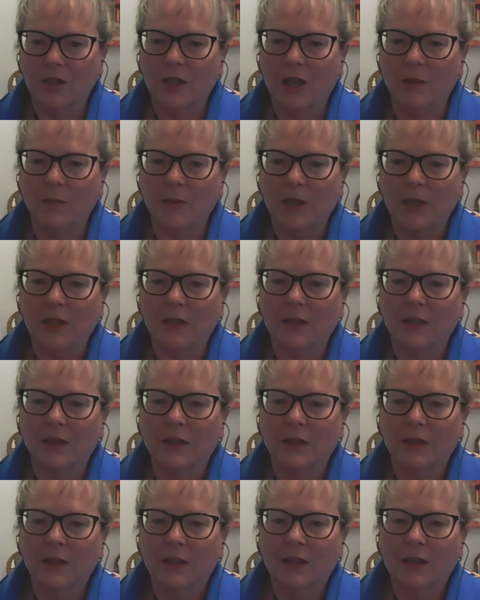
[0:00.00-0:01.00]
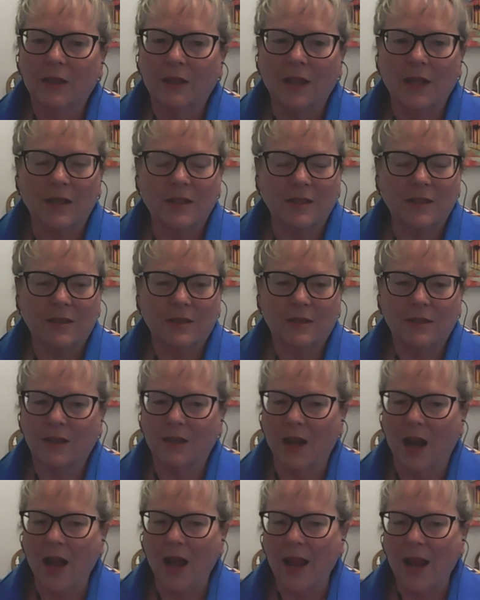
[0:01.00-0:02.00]
I mean, that's
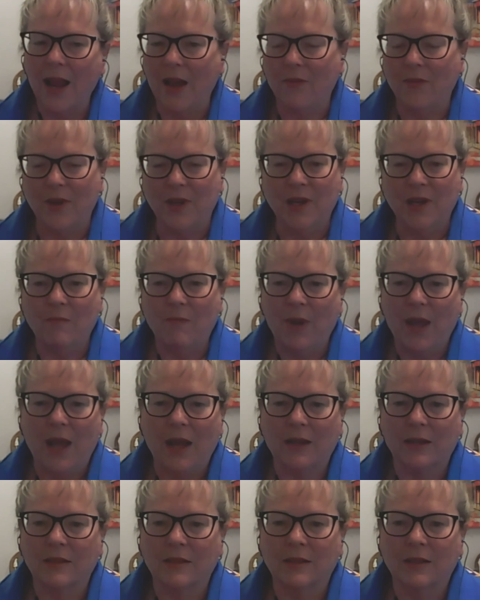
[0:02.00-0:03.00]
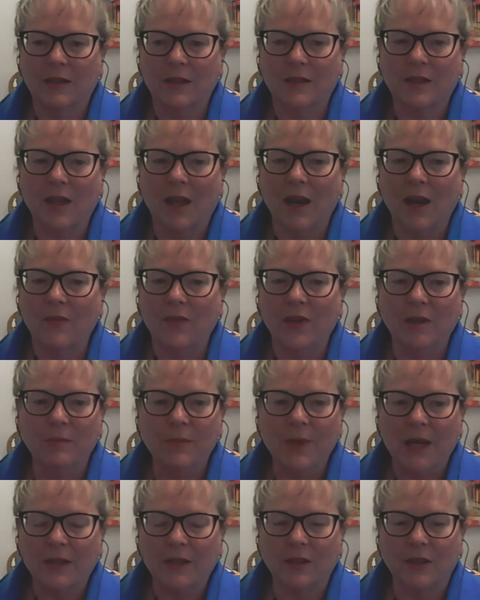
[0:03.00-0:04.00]
got to have an impact. It's got to have an
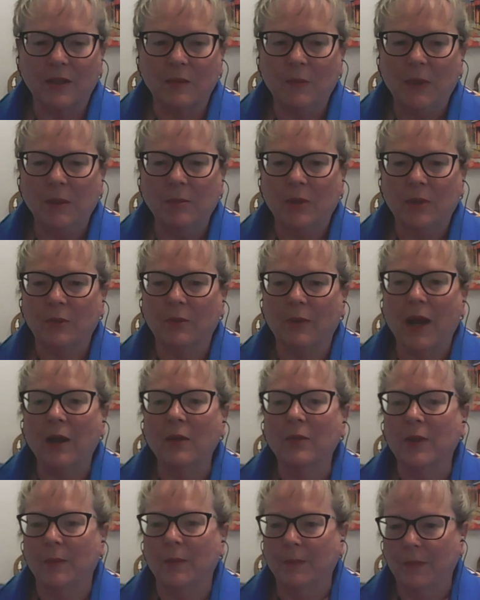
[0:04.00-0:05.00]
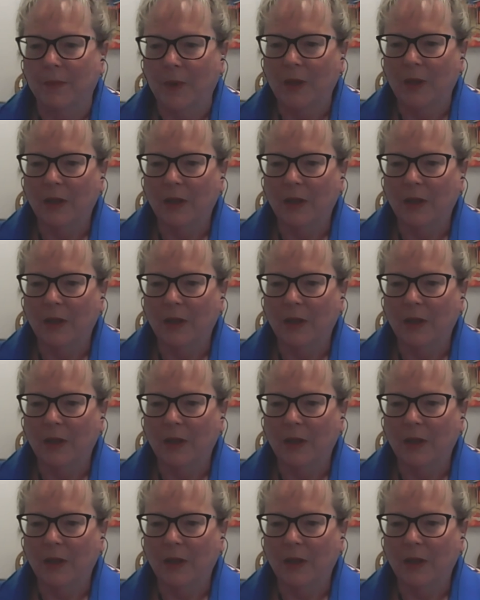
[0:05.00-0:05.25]
impact on the people around them.